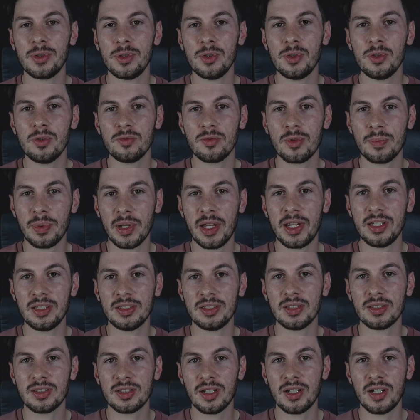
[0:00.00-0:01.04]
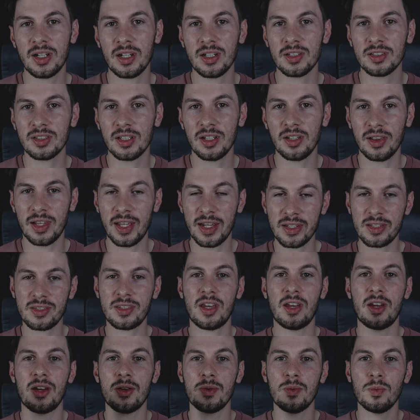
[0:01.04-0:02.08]
to replace the tyres unless
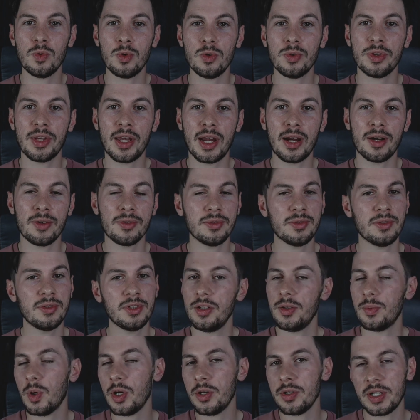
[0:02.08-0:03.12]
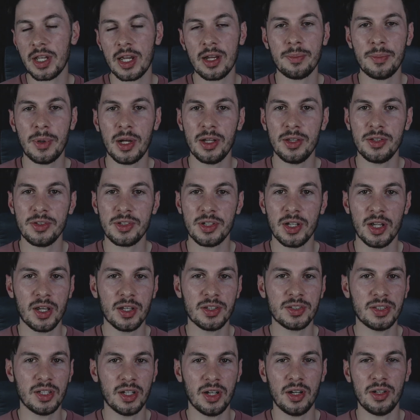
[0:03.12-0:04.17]
they're worn down. You won't get a puncture,
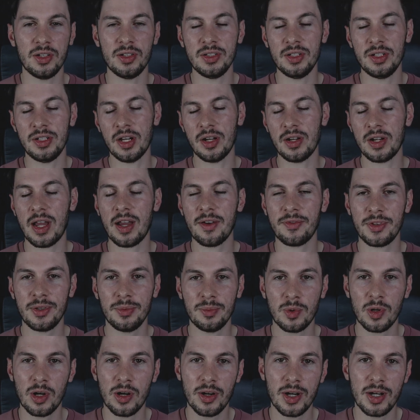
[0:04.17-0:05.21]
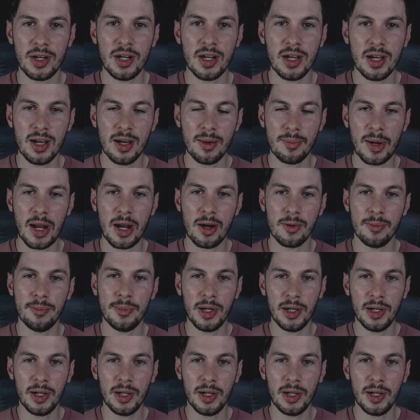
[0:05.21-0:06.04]
so you don't have to worry about